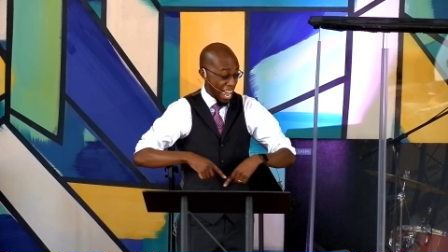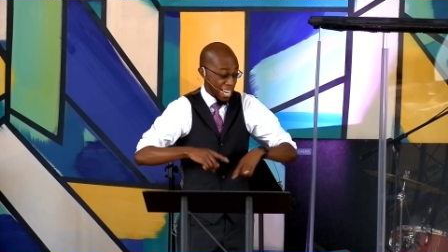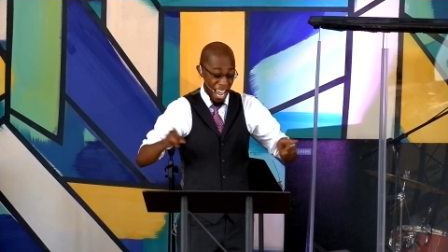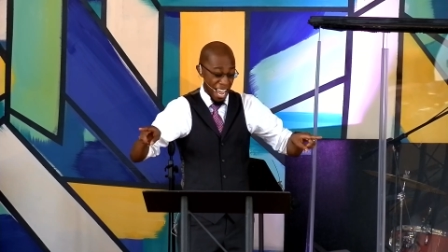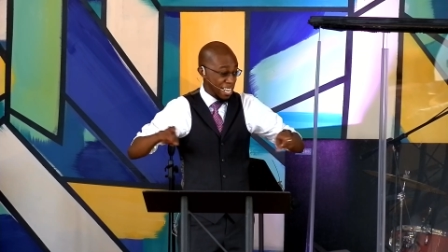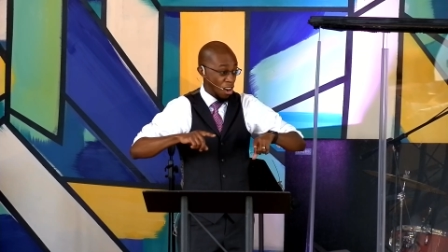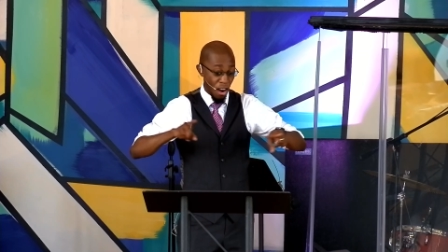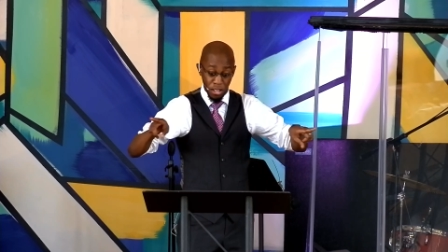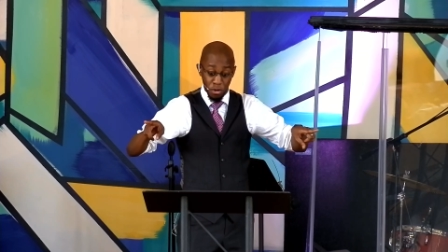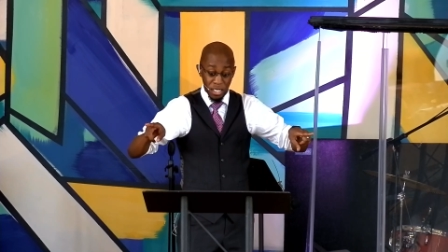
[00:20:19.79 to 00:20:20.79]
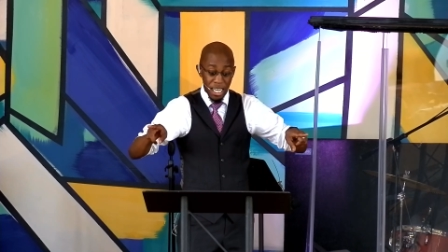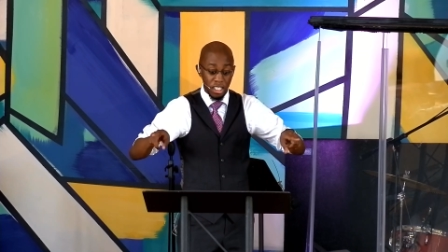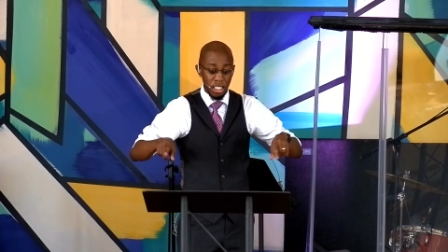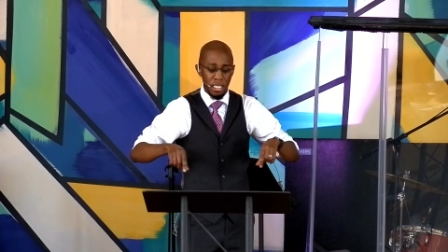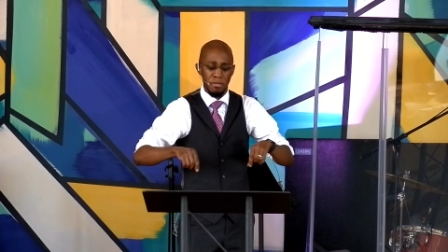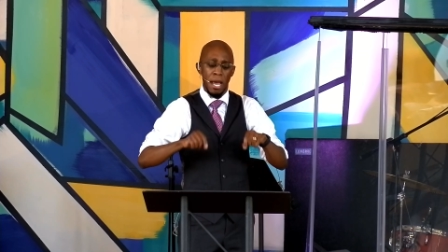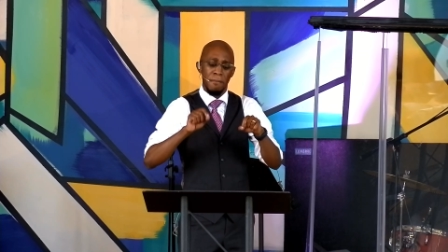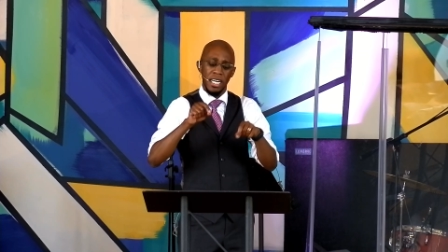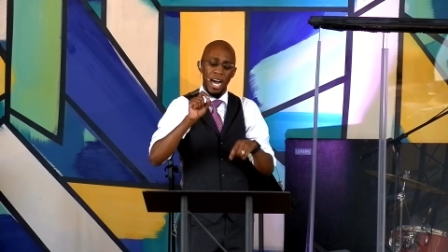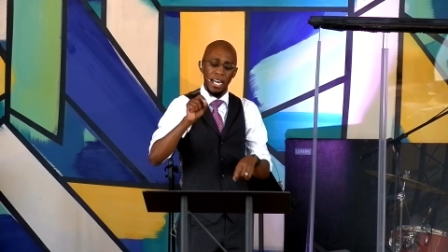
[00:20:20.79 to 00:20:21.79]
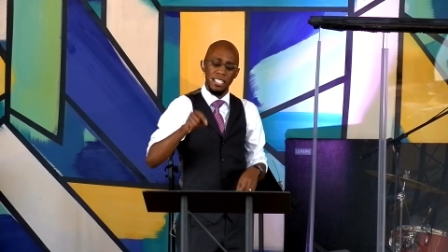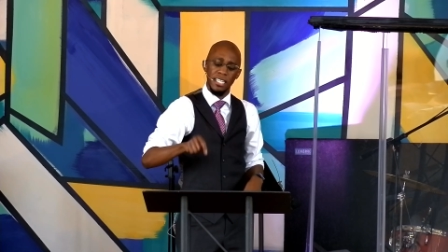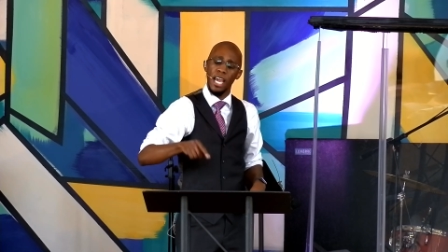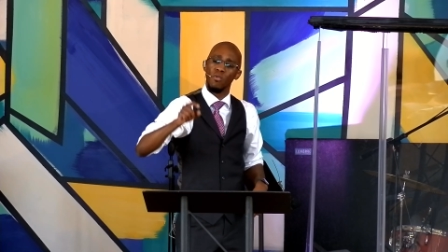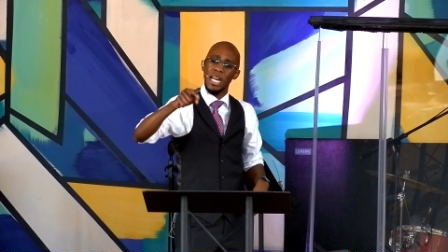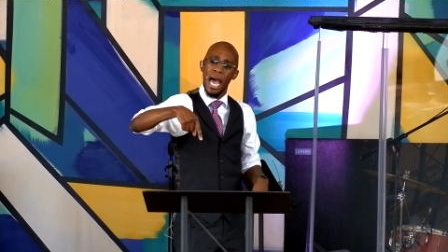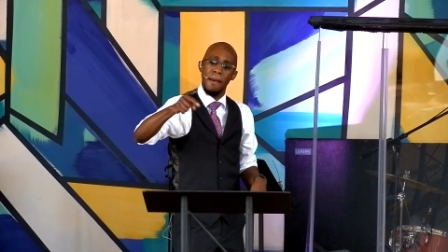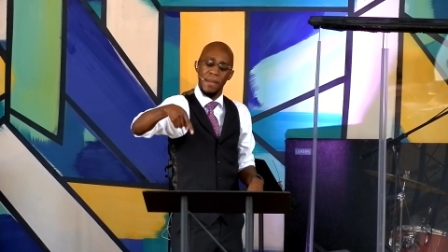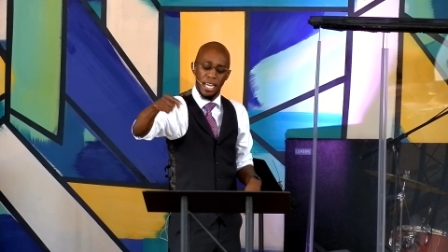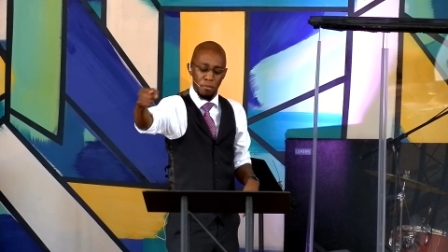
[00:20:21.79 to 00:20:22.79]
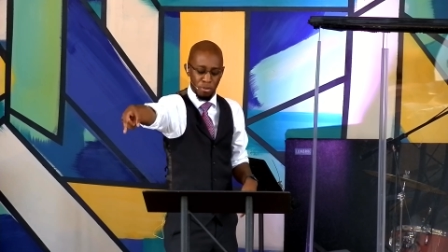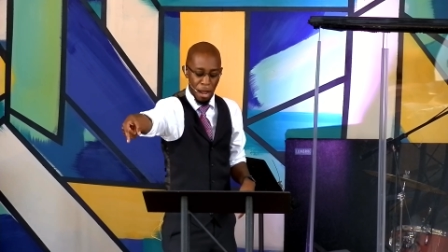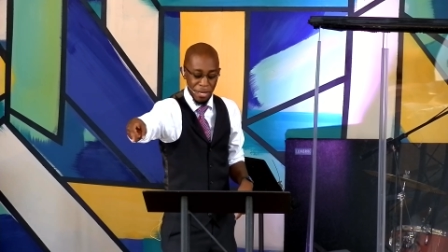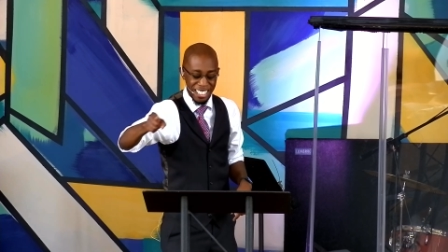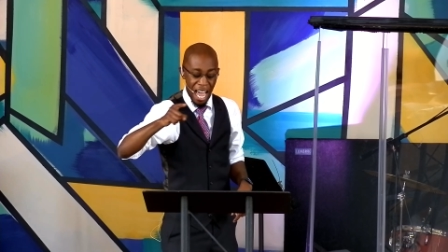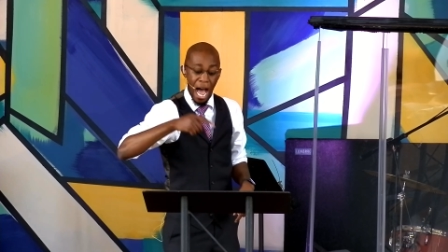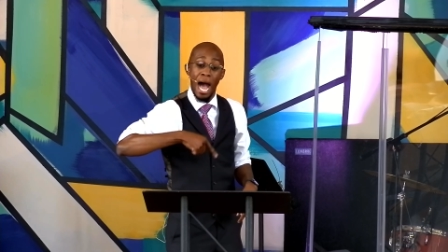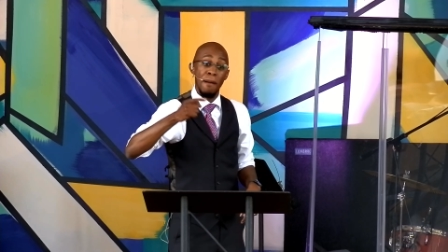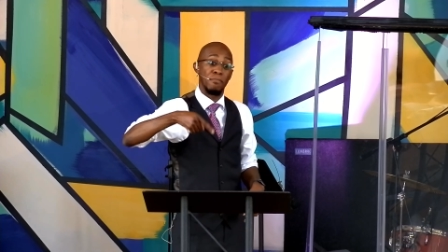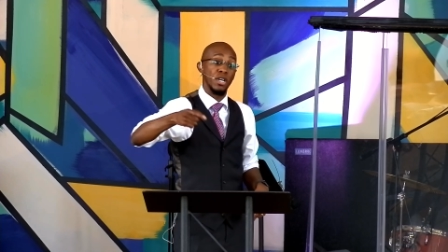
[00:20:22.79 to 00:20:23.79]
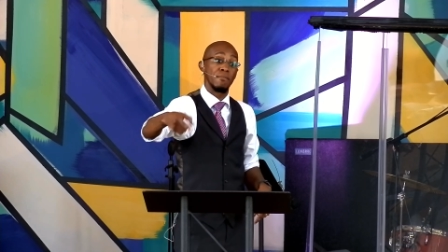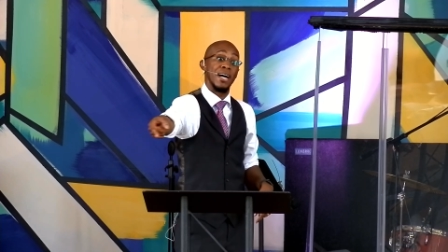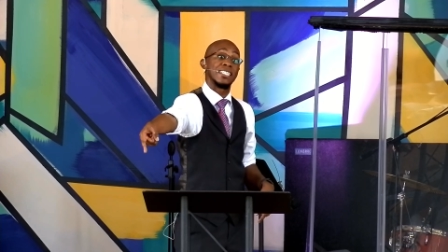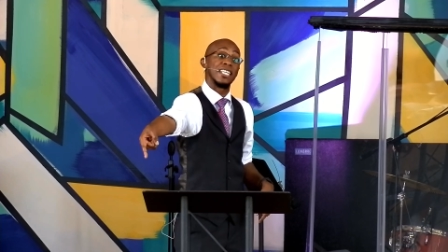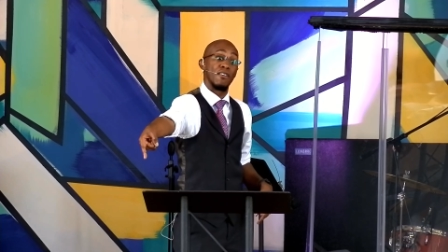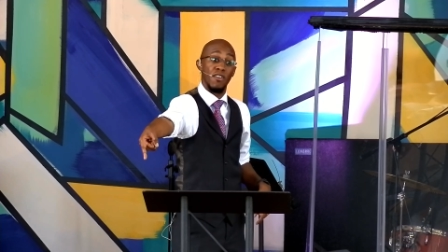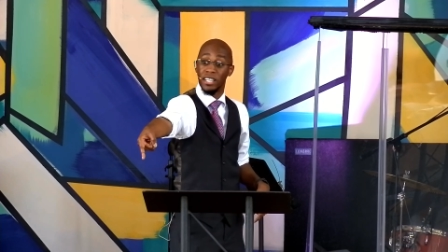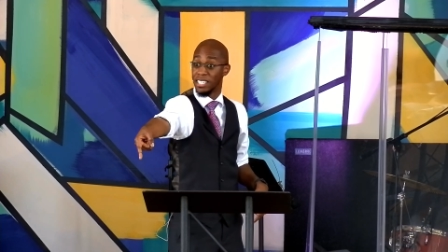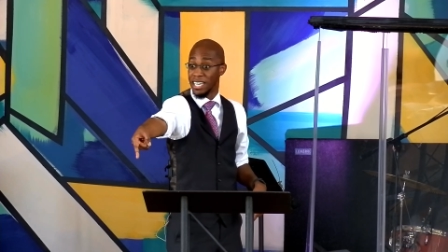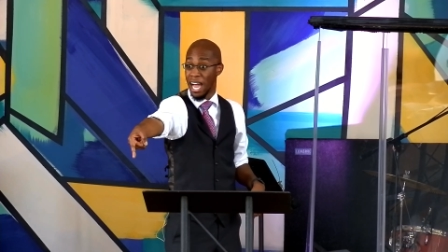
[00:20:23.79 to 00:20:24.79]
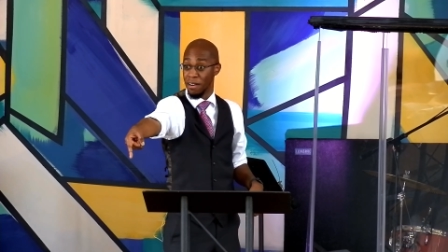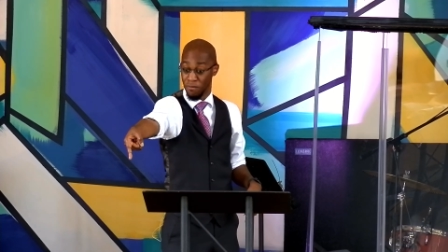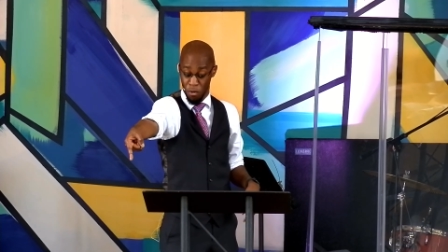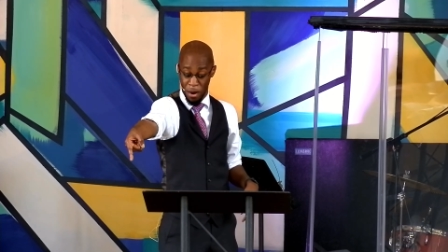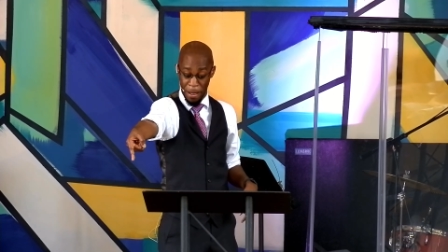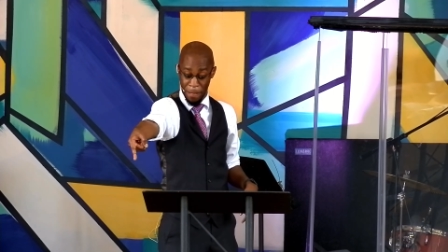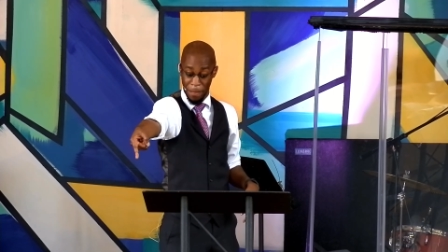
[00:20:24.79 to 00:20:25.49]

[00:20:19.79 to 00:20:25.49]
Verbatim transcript: and, and in our other relationships. But God is saying, when I make a promise, I'm putting myself on the line for it.